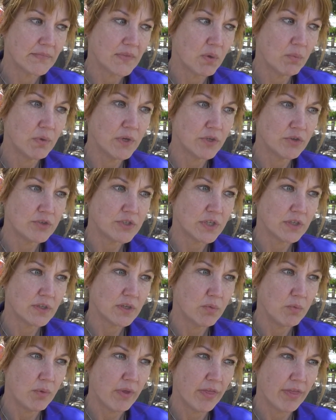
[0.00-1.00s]
when you're
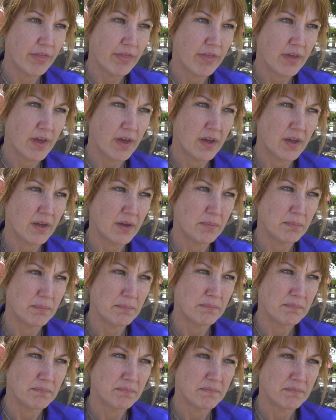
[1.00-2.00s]
dealing with
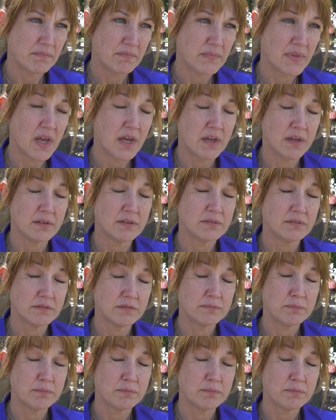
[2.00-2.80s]
um, uh,